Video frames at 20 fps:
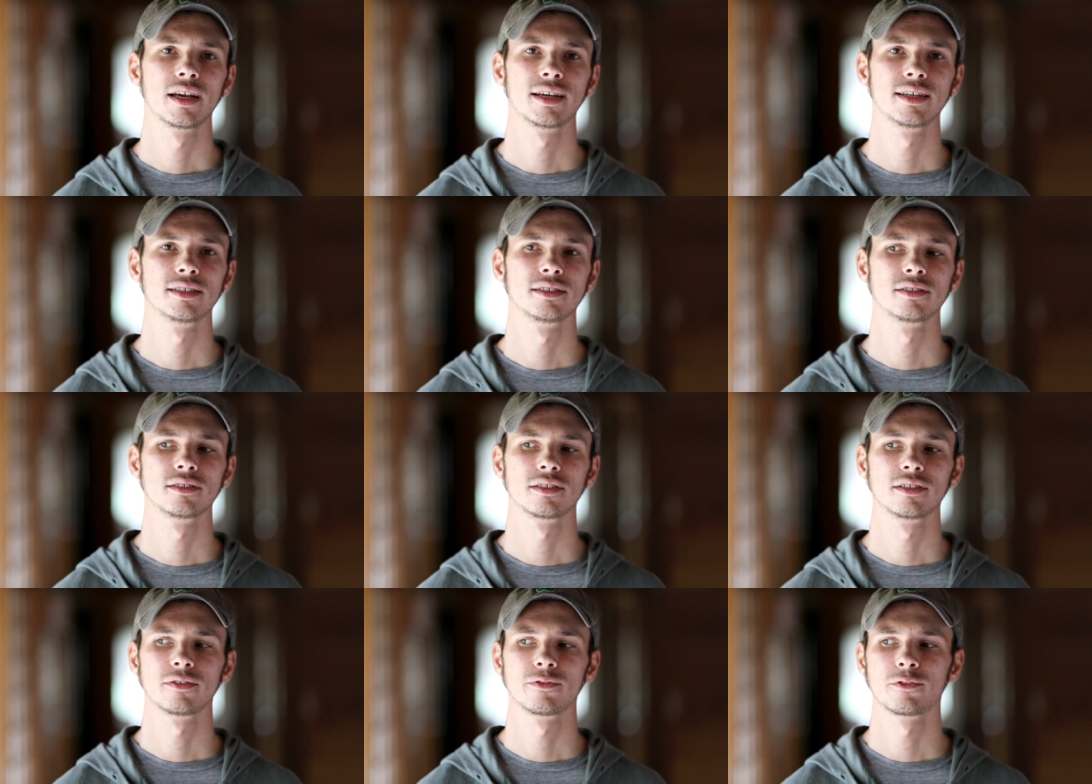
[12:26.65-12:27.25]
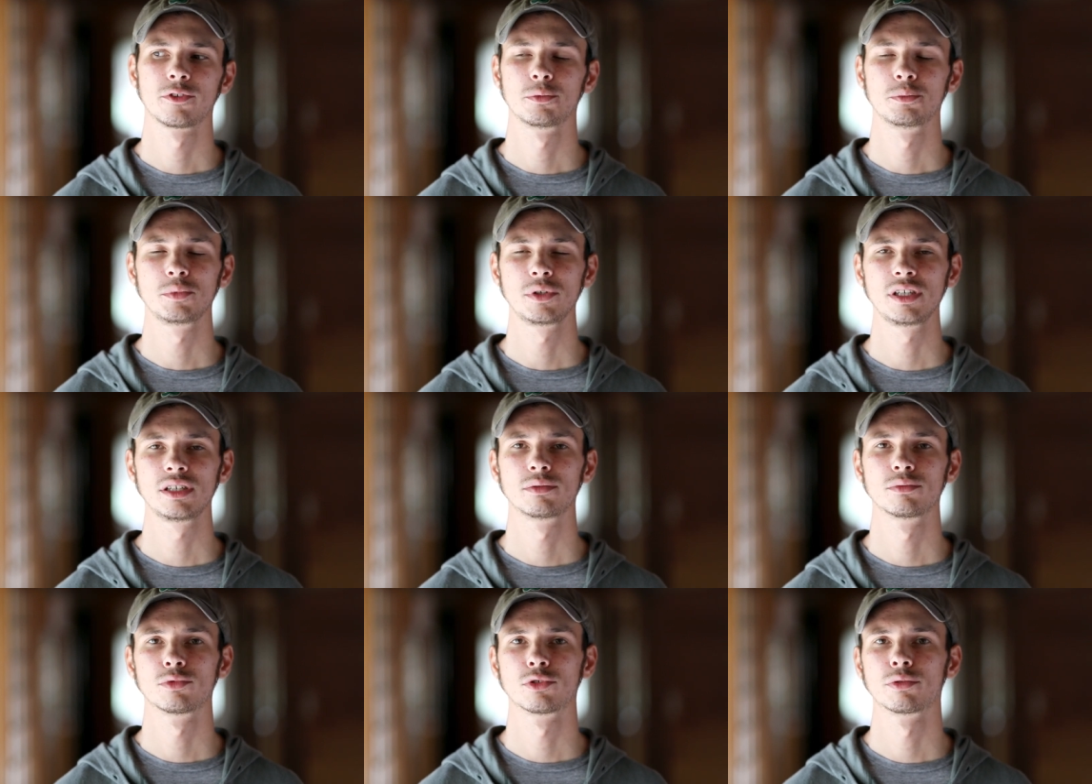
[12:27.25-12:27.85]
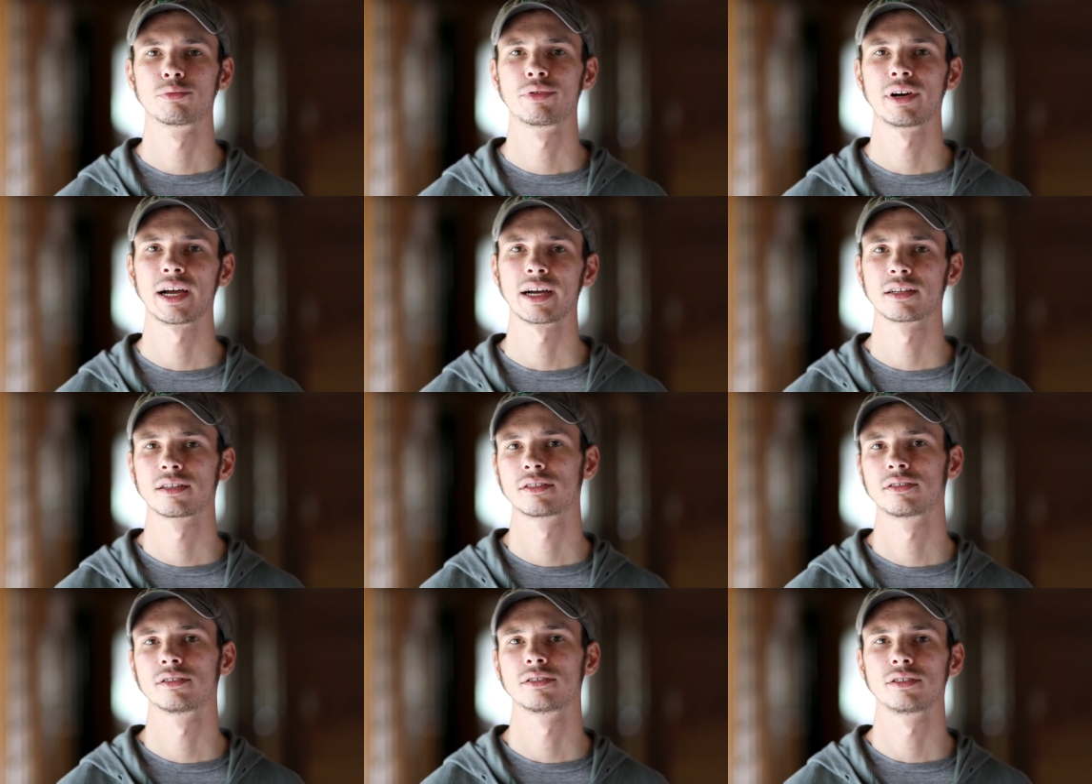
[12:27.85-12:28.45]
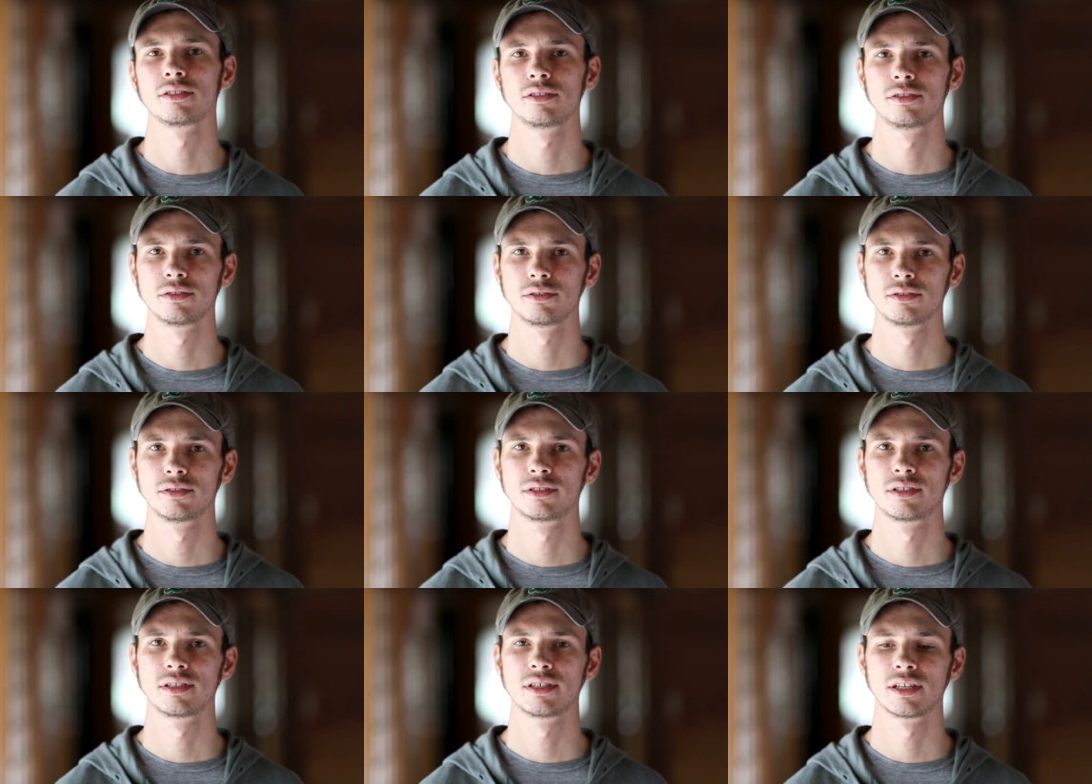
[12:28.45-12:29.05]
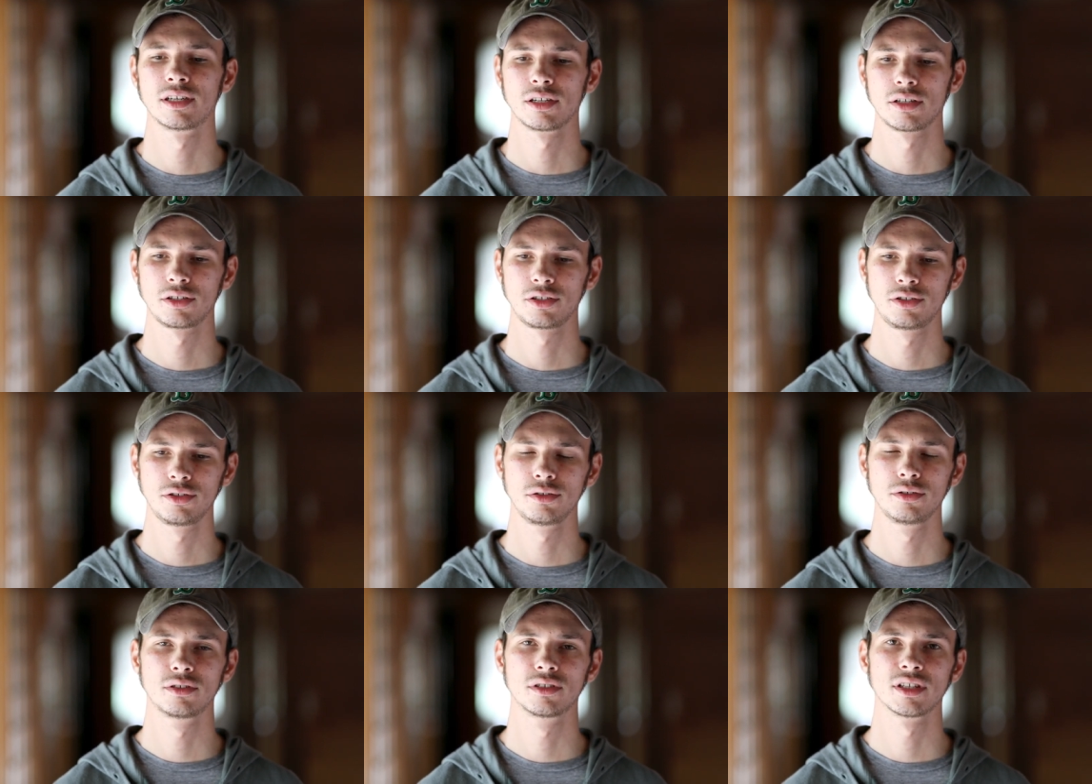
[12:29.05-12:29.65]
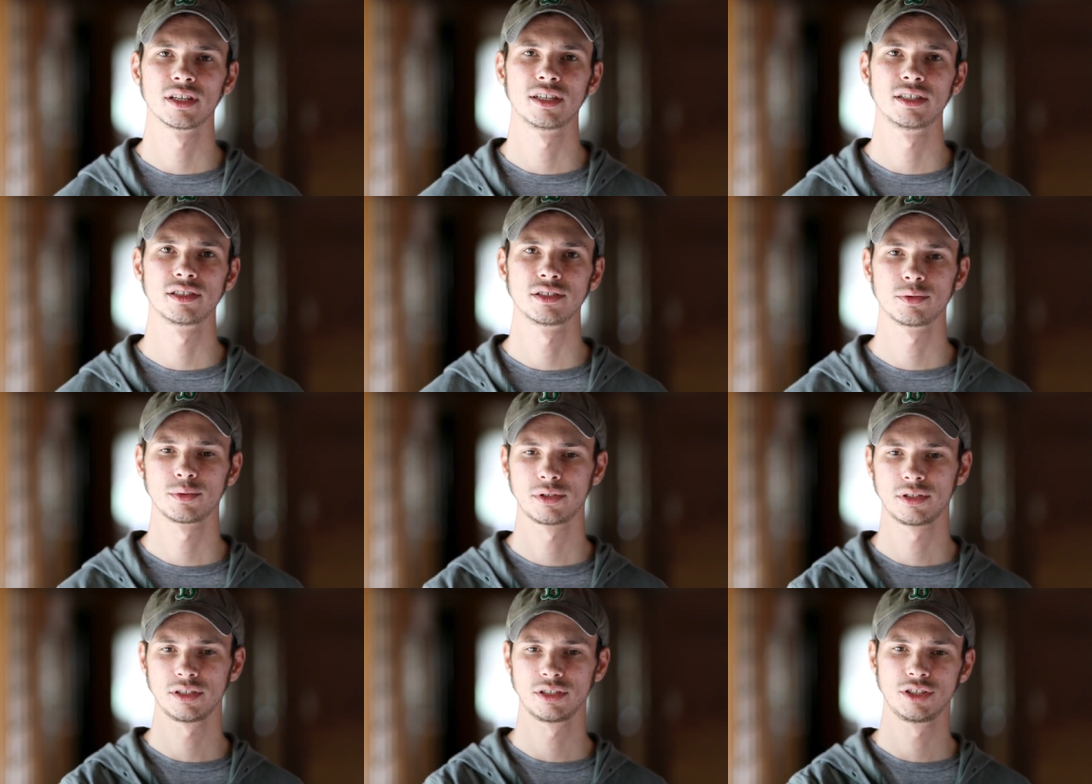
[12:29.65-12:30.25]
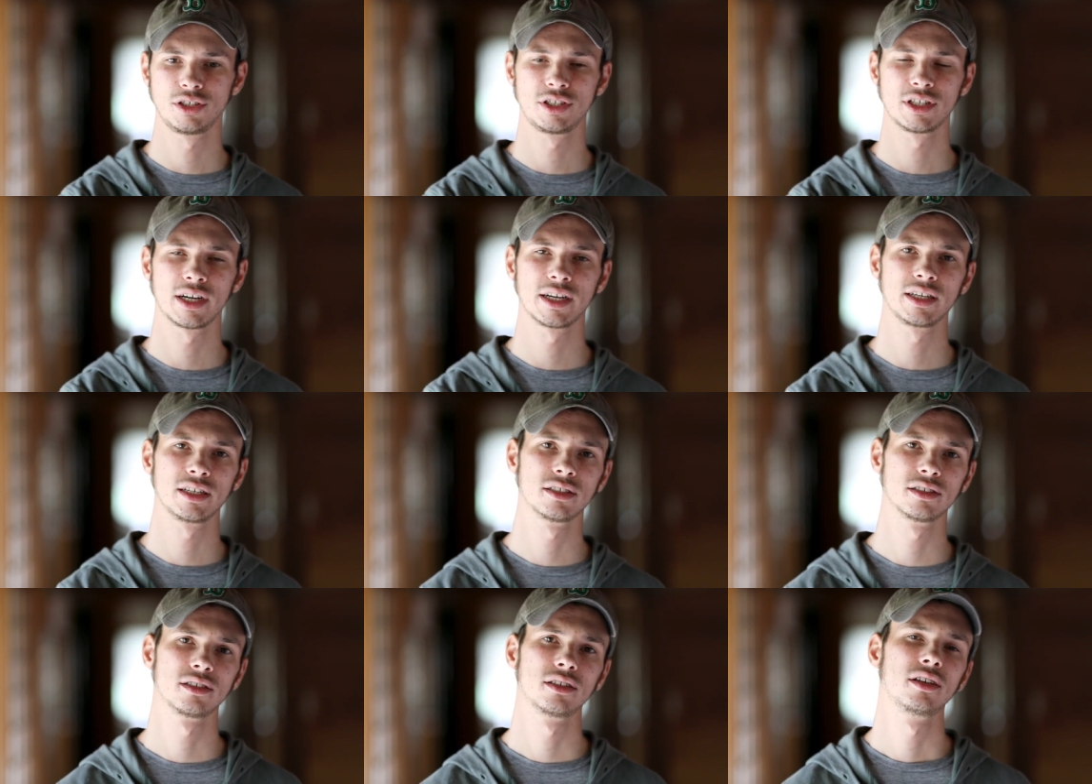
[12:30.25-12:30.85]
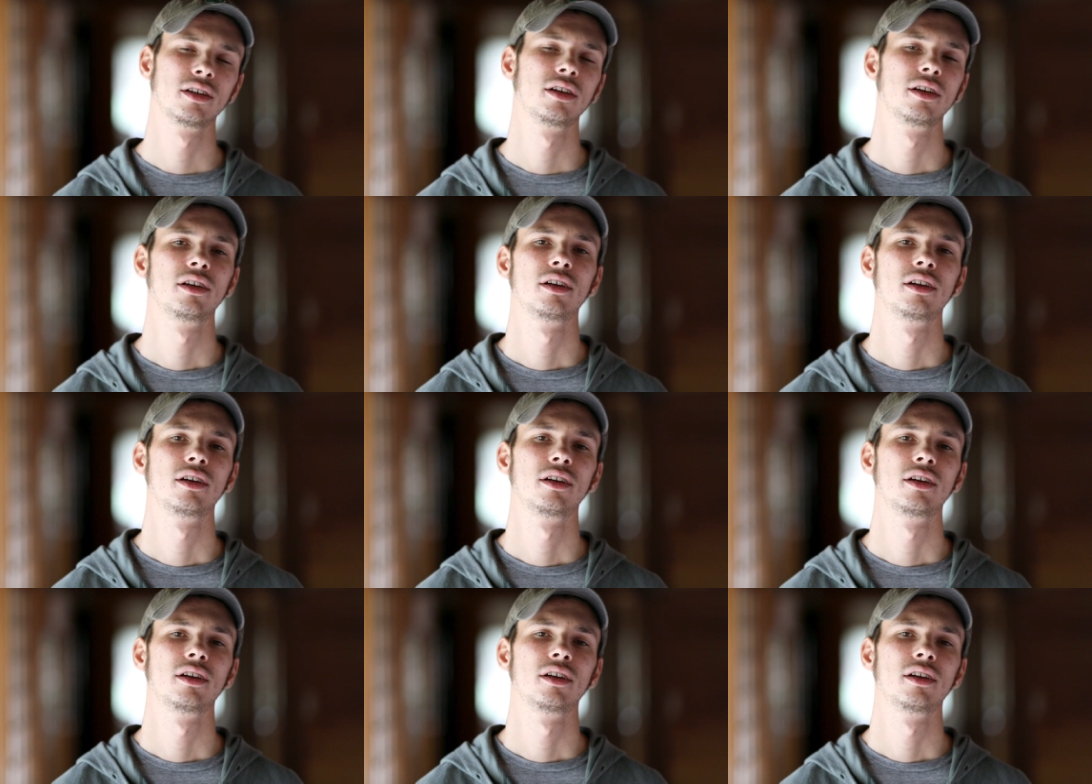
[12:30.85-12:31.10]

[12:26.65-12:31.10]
and for me, more practical to use than a huge lens with a giant